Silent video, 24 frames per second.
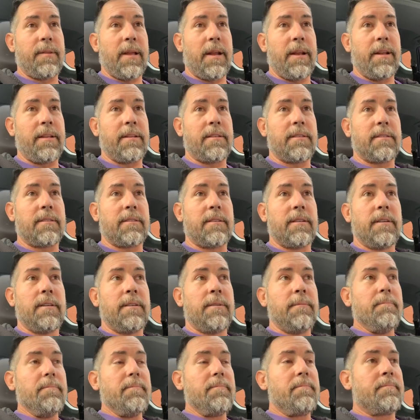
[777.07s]
and it's,
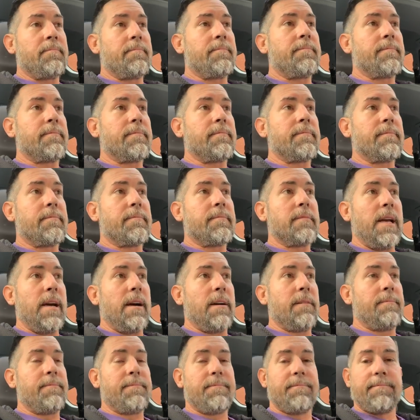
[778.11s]

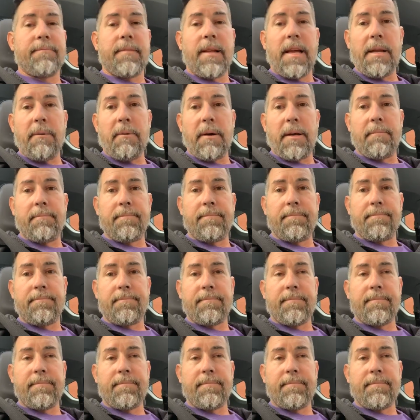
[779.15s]
yeah. Anyway,